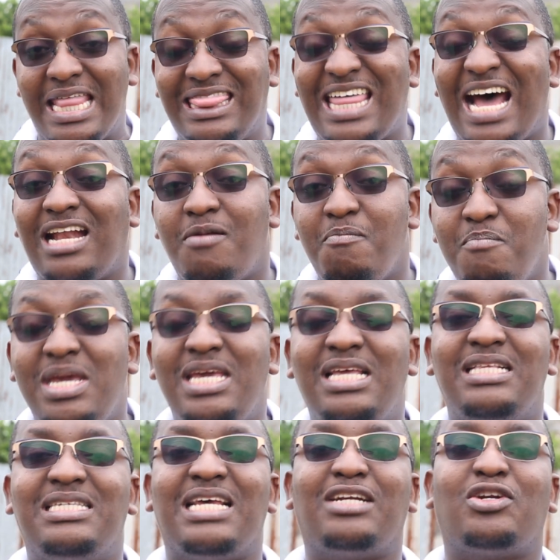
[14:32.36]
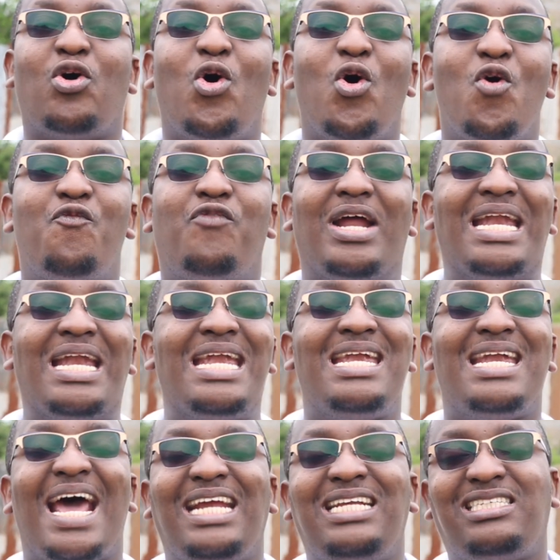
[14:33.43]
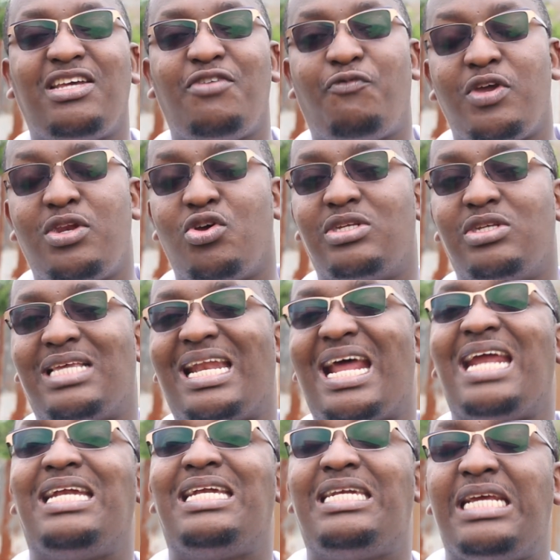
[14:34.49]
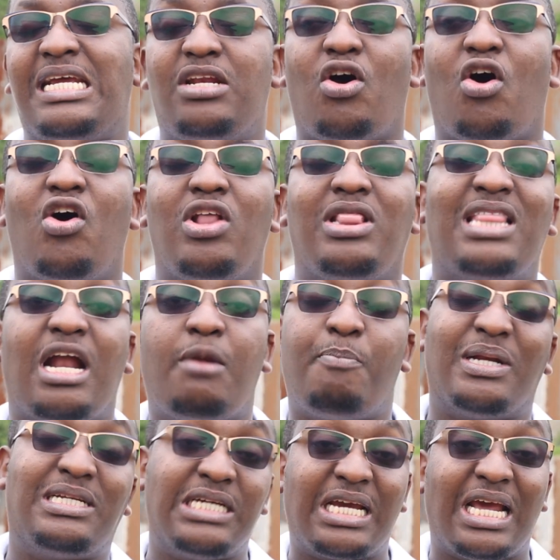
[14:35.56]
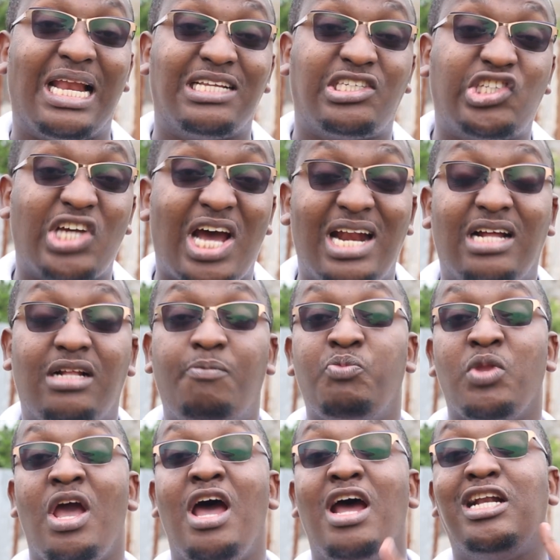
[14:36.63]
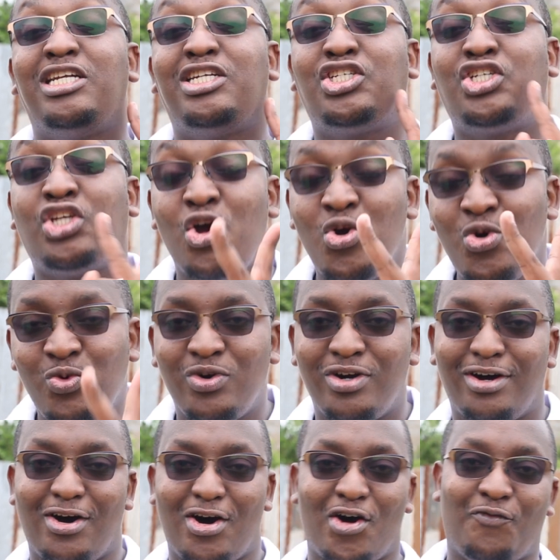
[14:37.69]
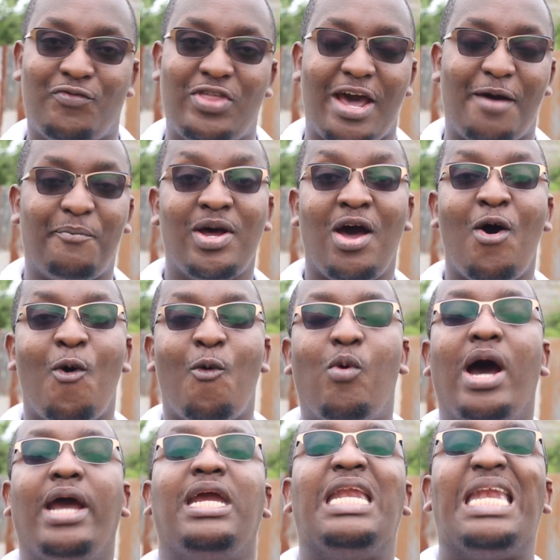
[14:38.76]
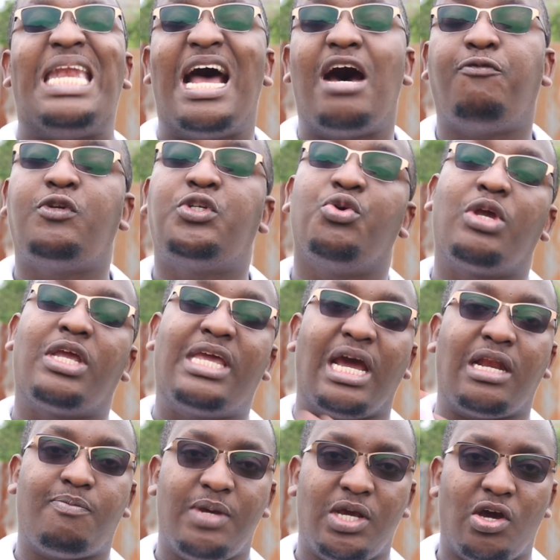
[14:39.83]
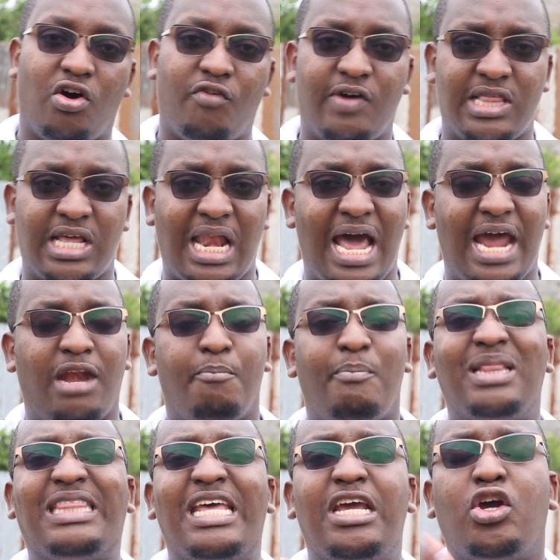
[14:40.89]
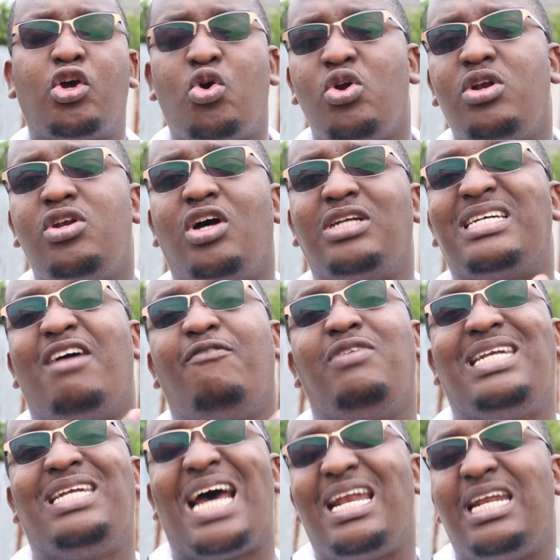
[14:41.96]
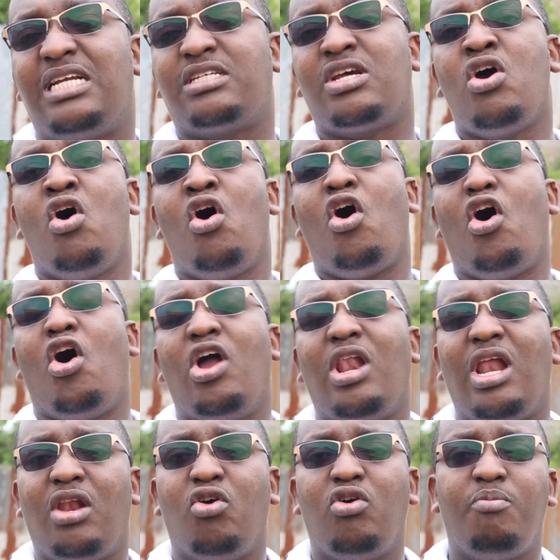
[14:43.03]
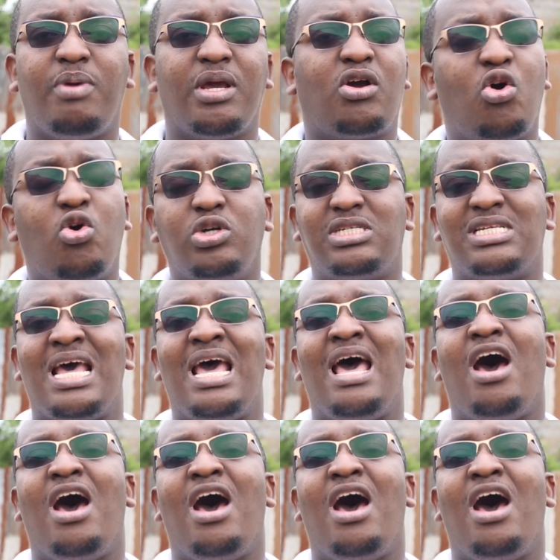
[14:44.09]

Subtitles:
That means that over 90 videos that I did on that particular channel, 2 of them were enough to get me over the line. But they could not have done it all alone because